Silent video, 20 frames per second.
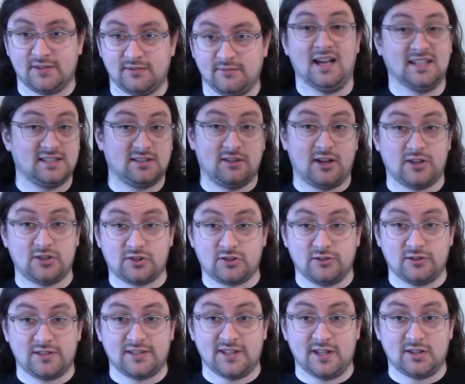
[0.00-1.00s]
As a logical
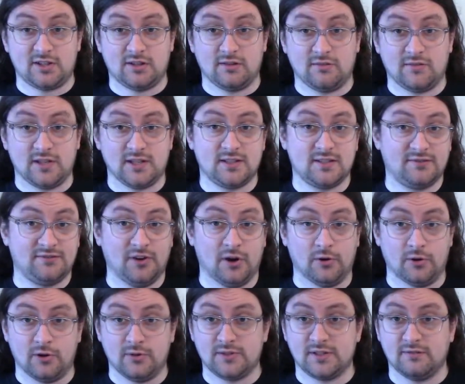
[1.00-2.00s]
extension of this,
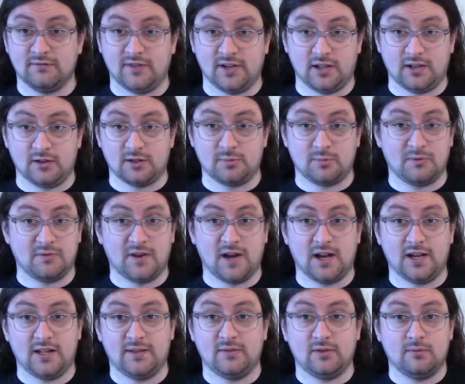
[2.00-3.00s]
photos and videos
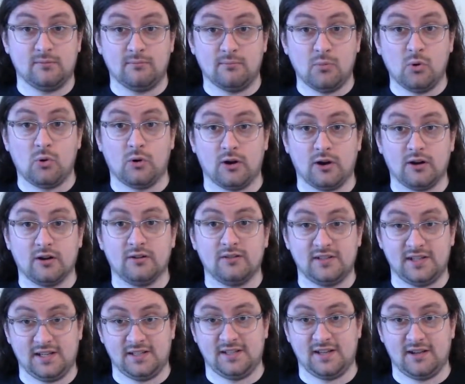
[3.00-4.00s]
provide even more
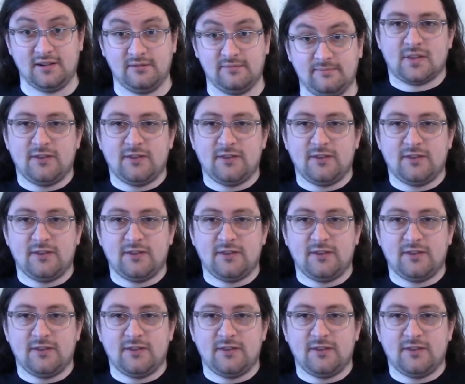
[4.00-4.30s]
detail.